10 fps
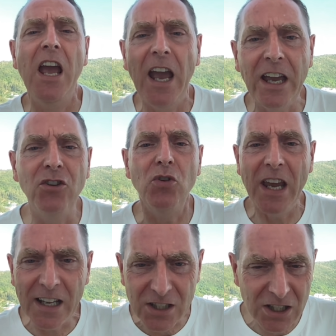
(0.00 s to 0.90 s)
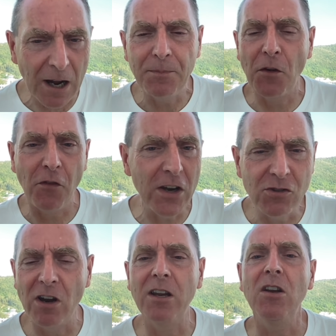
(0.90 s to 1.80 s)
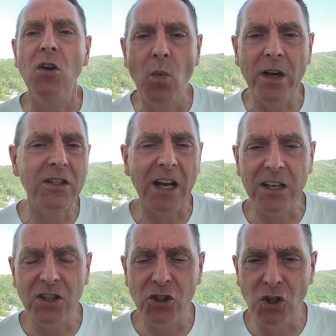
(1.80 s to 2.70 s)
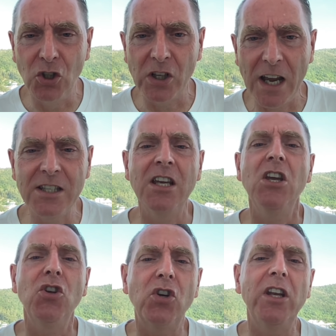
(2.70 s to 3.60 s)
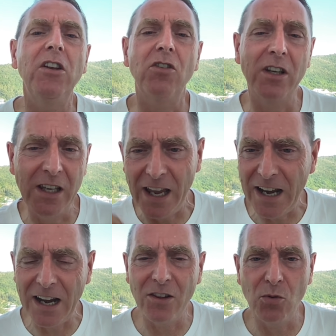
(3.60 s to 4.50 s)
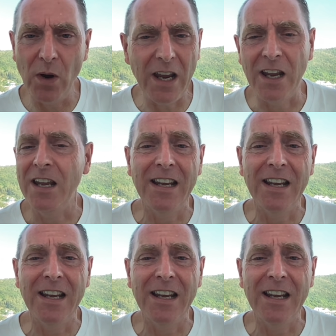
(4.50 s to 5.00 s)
And you can't stop the freight train when it's out of control, guys. You can either get out of the way.